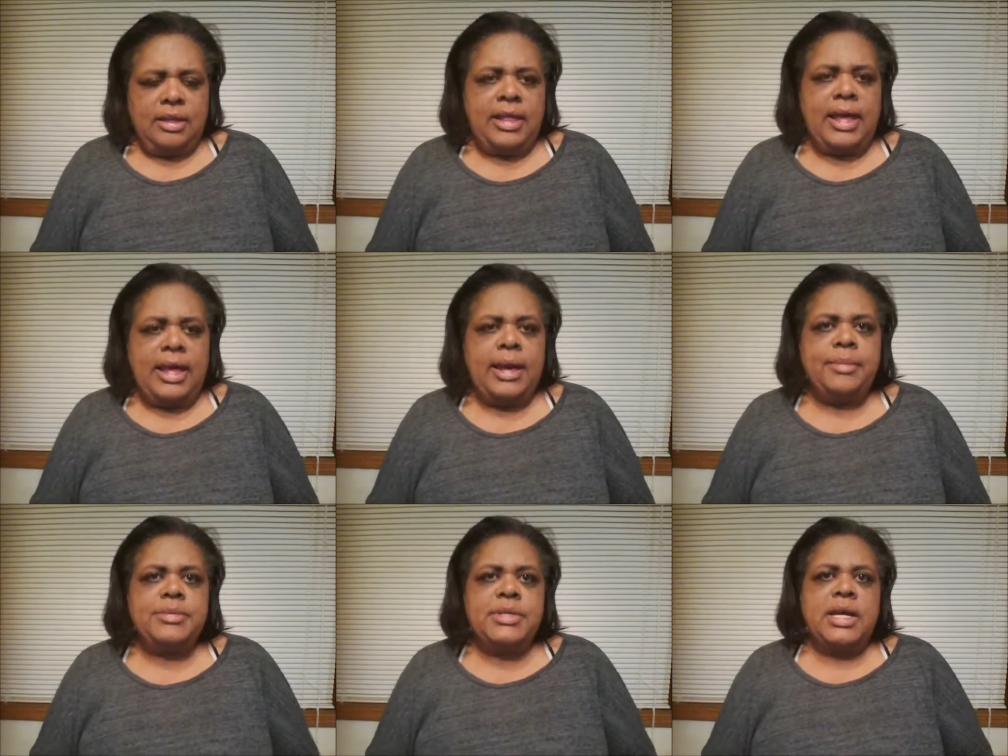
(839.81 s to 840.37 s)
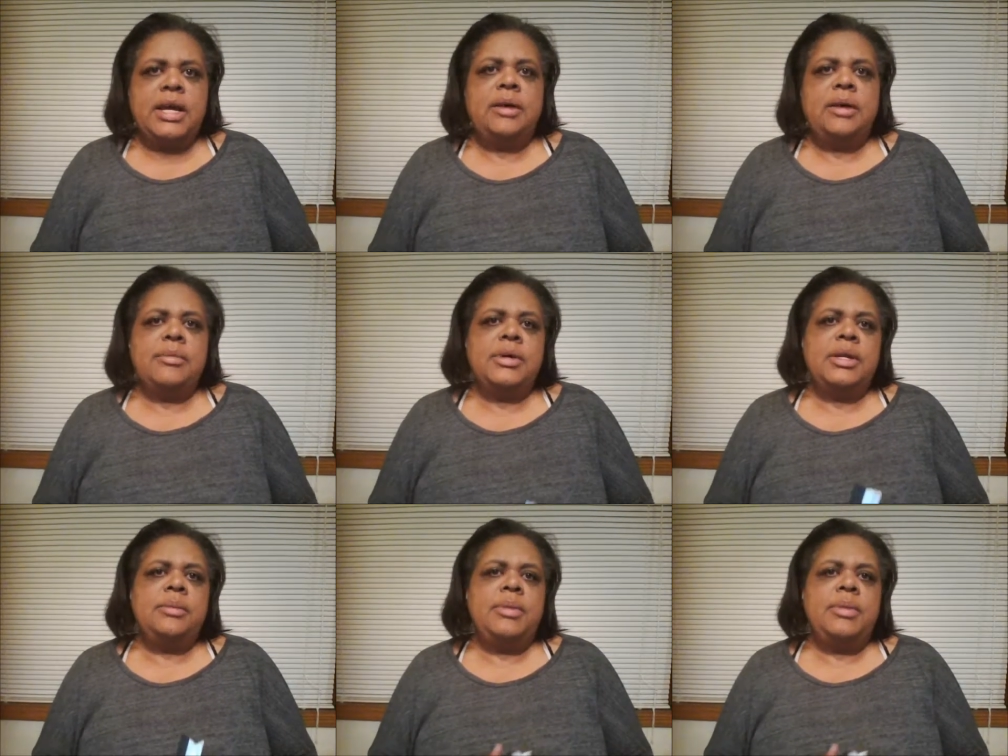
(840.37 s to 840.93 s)

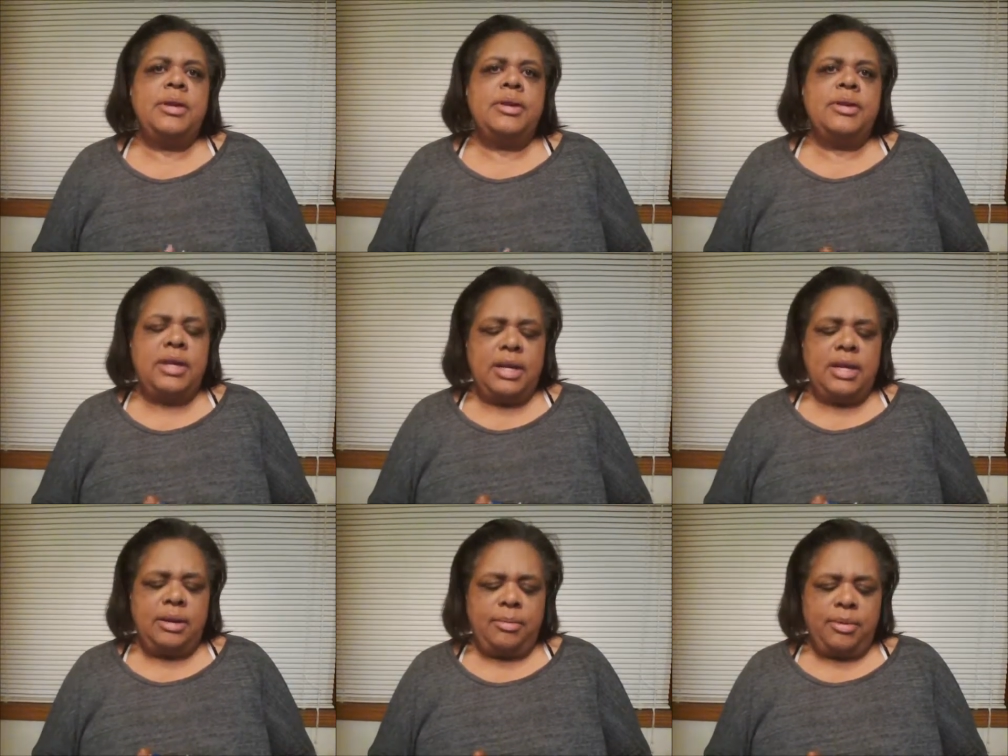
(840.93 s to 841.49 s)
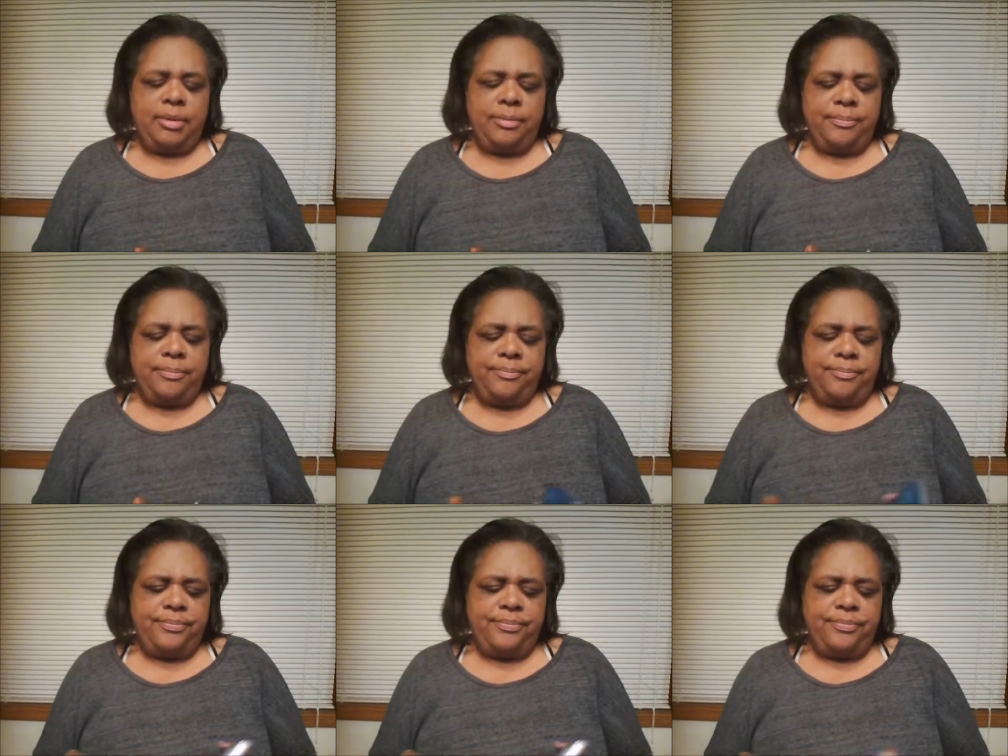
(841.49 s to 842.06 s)
laptop. Get a better camera.
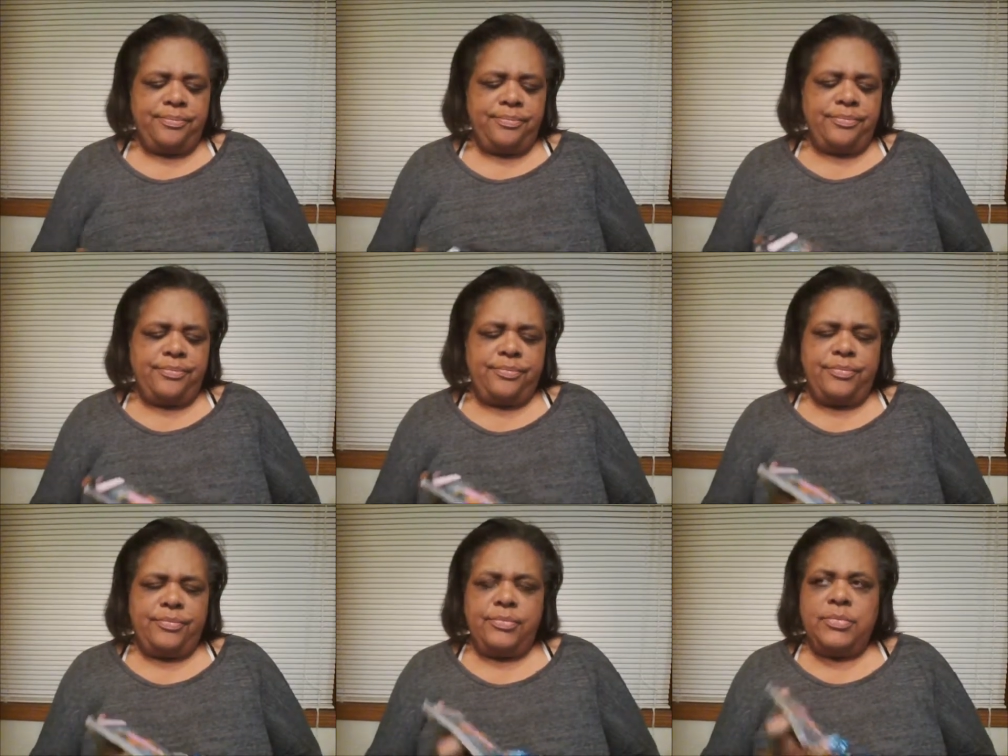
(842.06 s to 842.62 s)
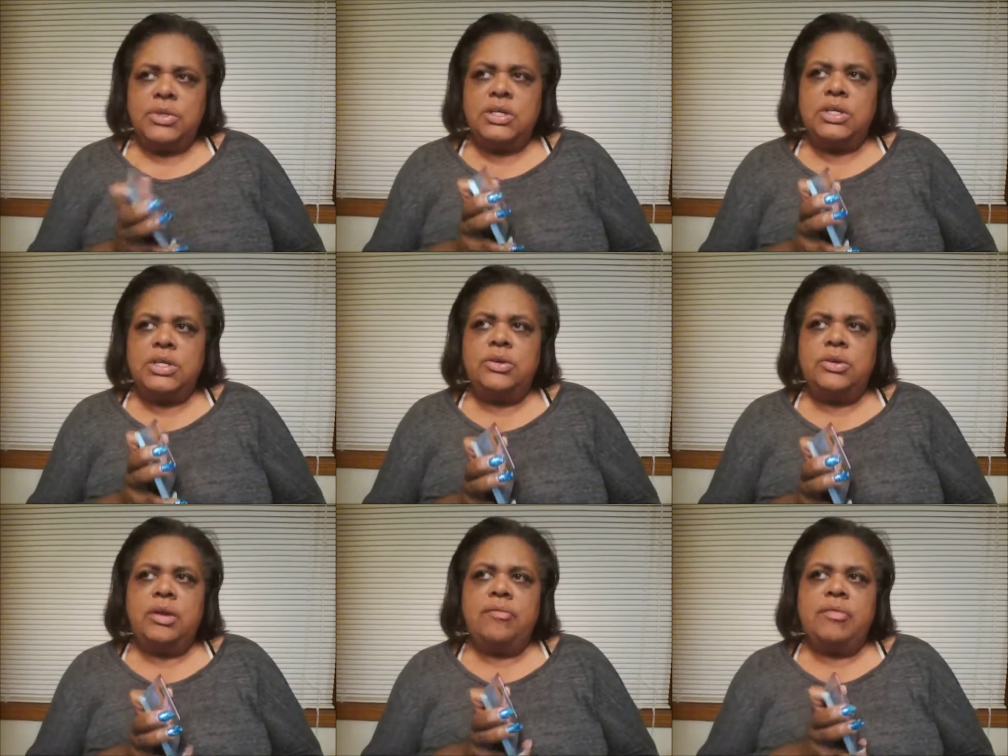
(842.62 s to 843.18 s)
I
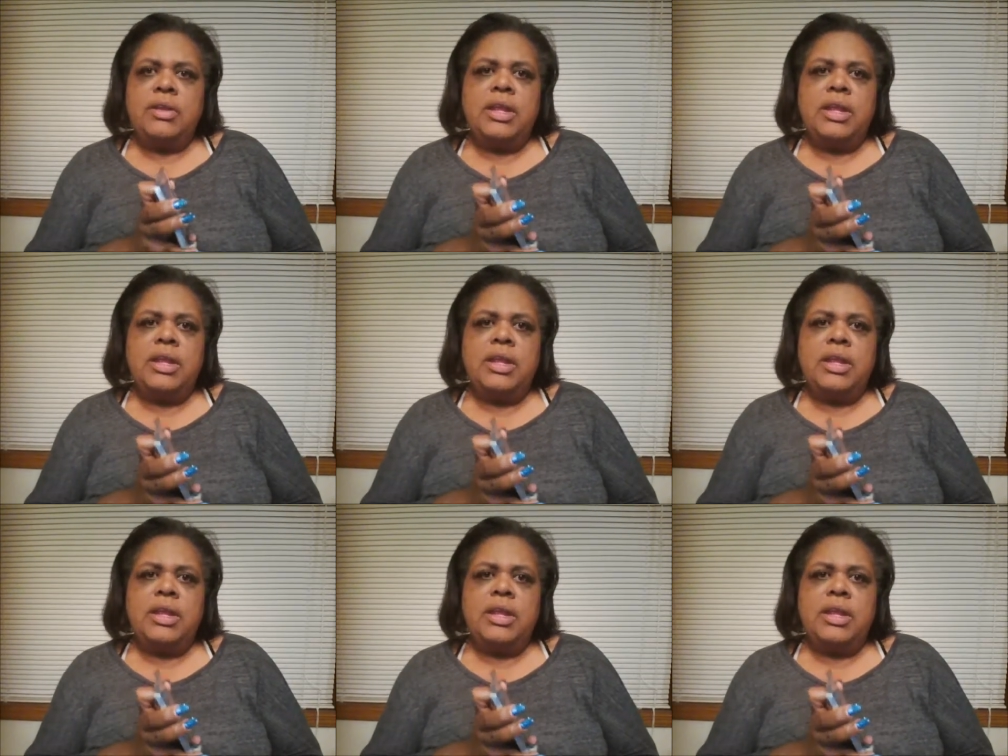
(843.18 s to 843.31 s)
don't have a